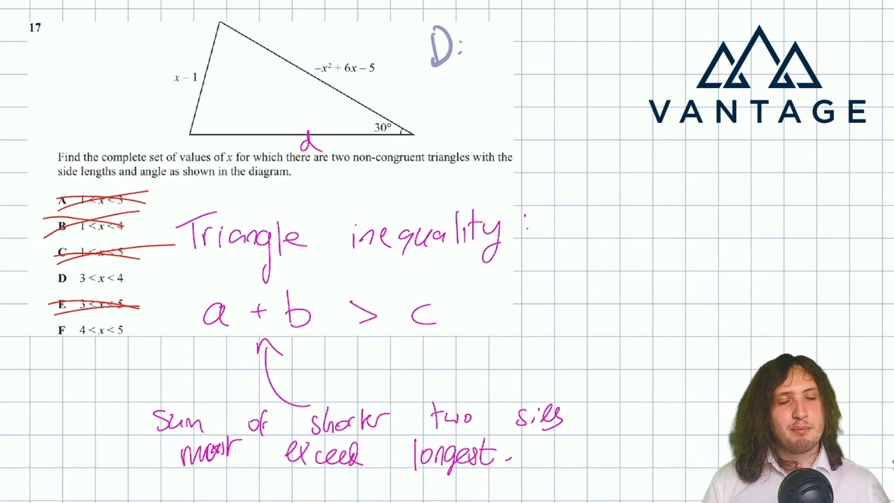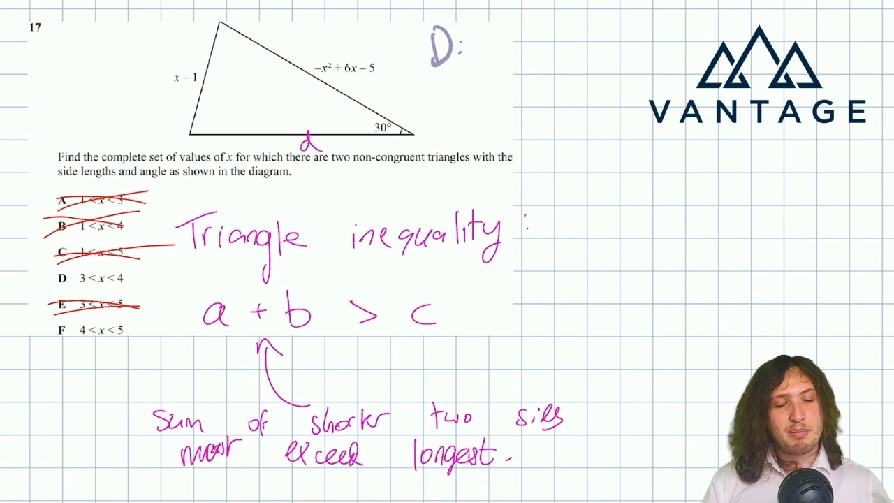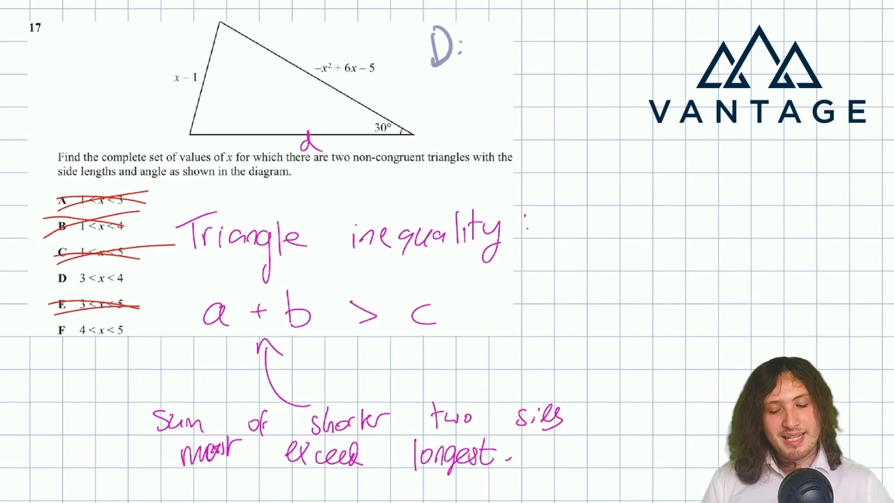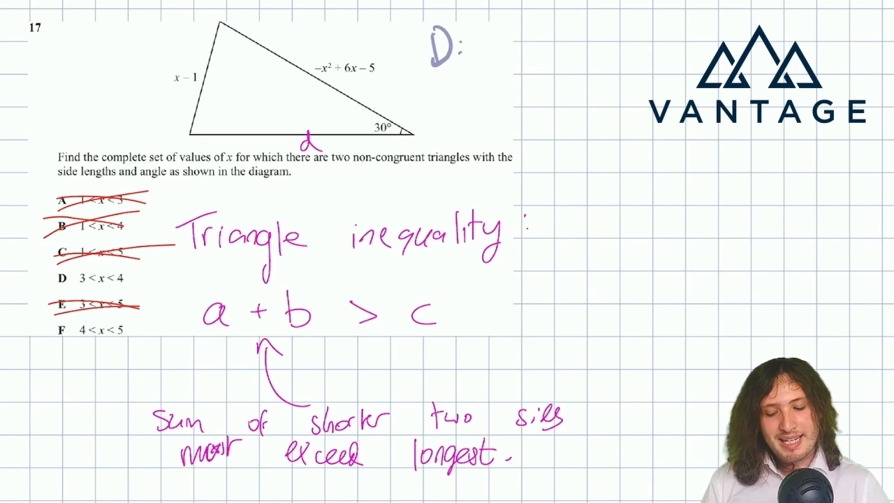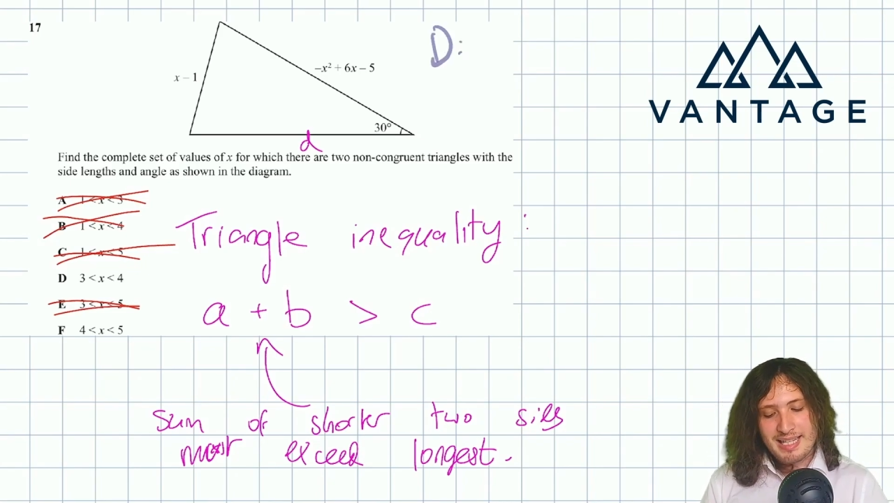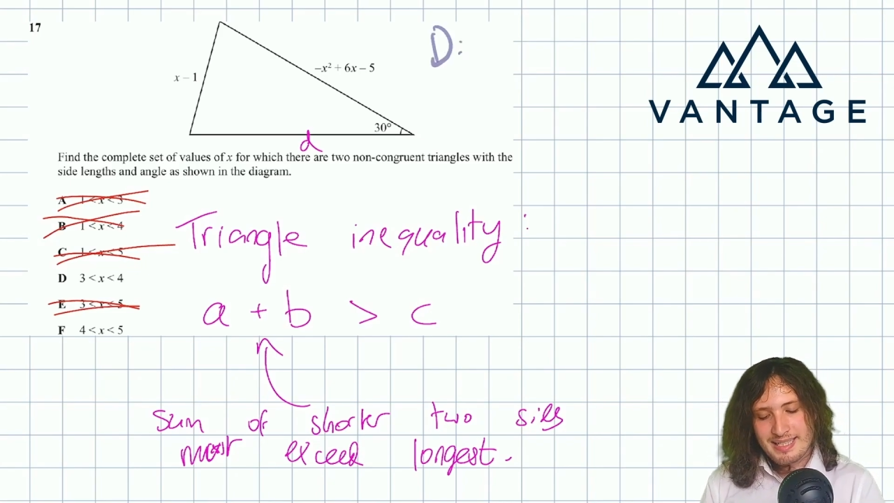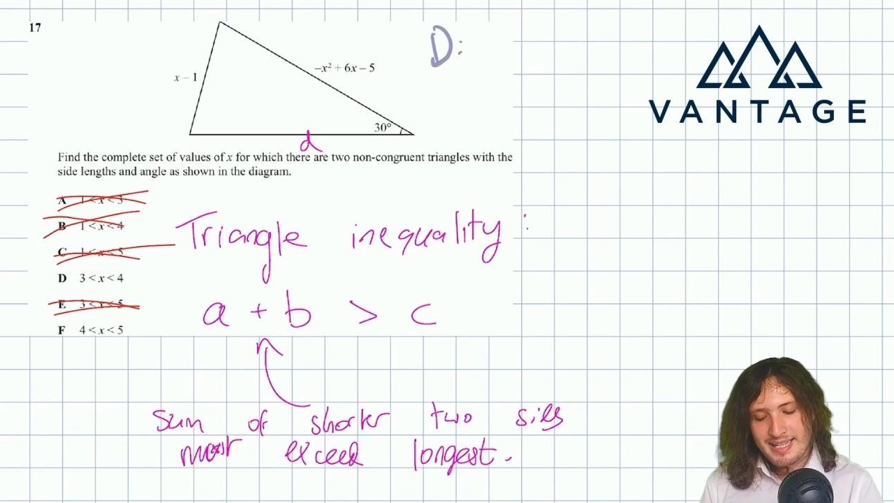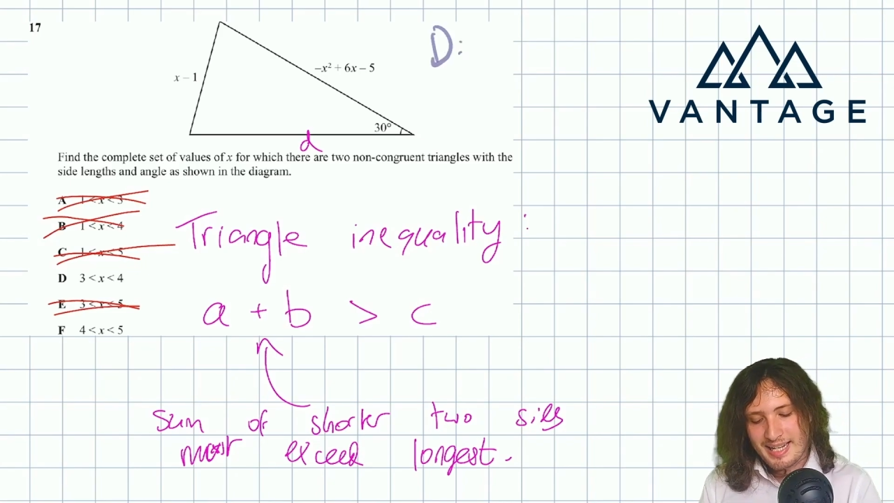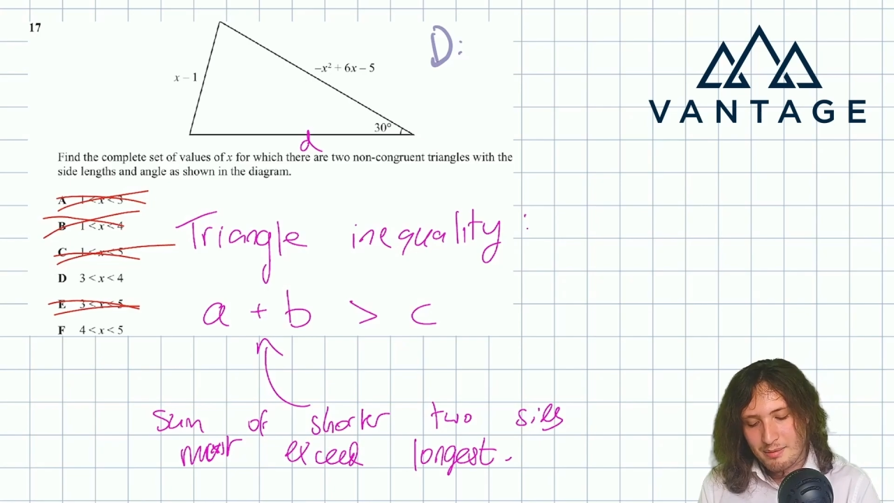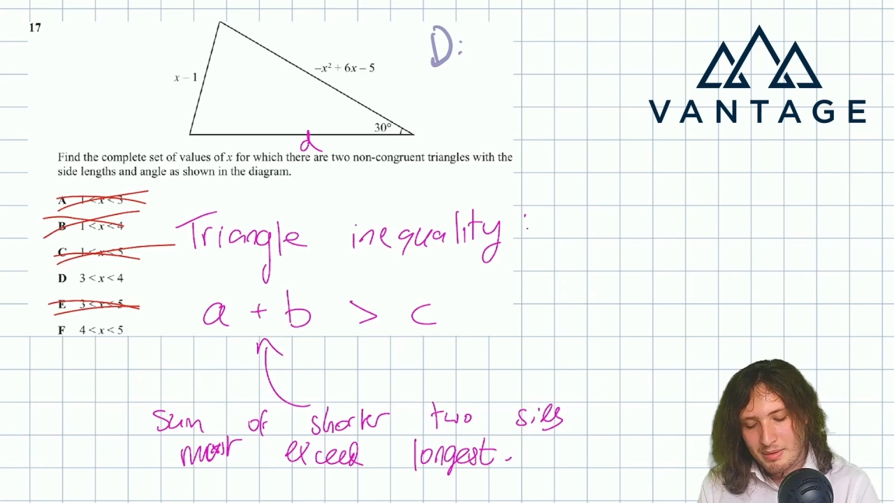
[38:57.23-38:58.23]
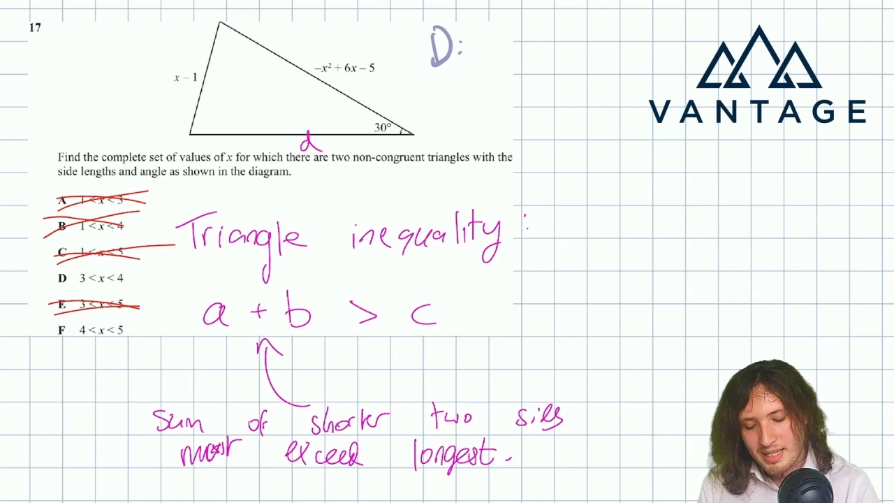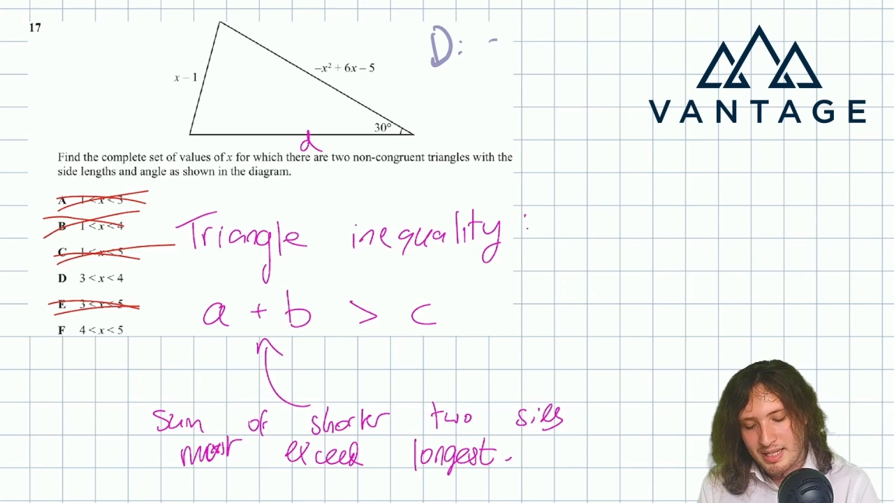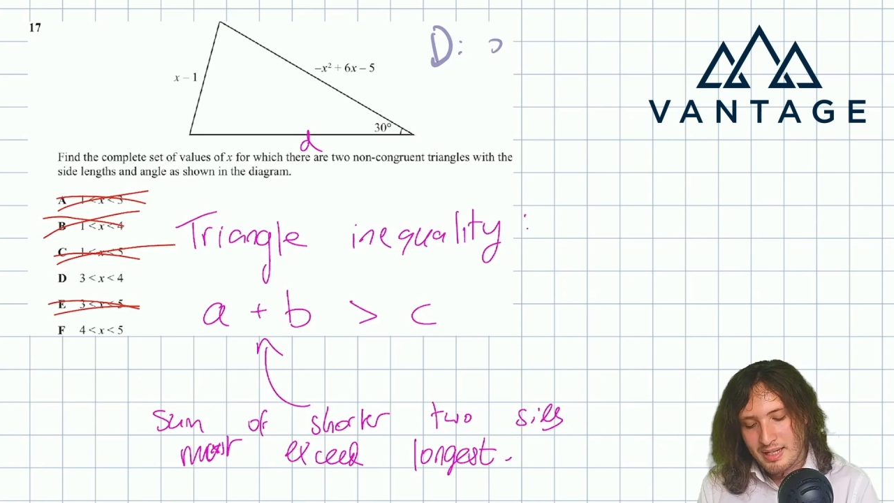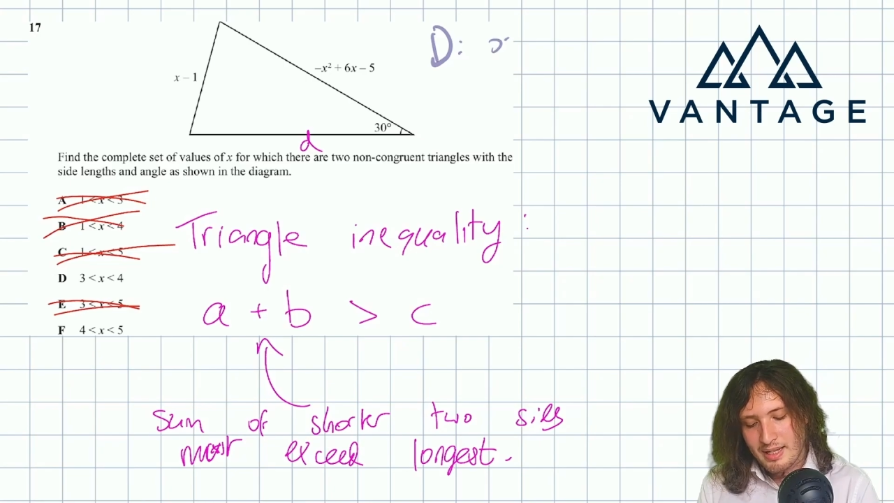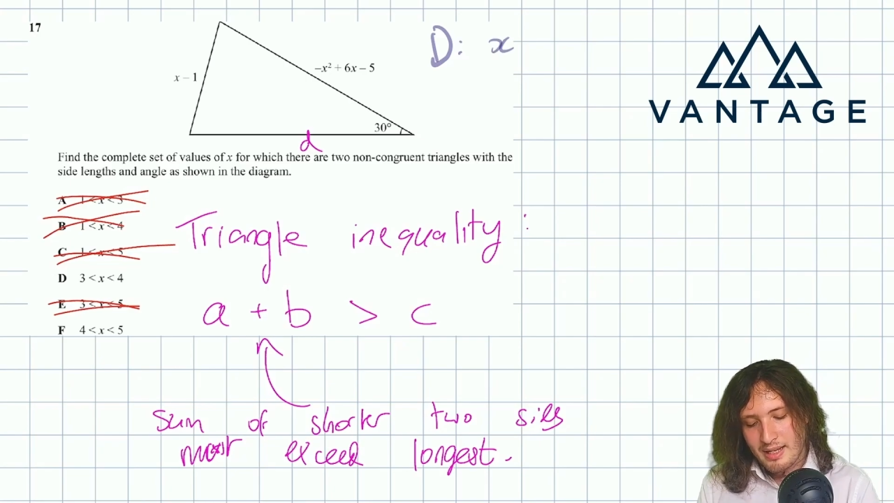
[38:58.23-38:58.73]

but it is telling me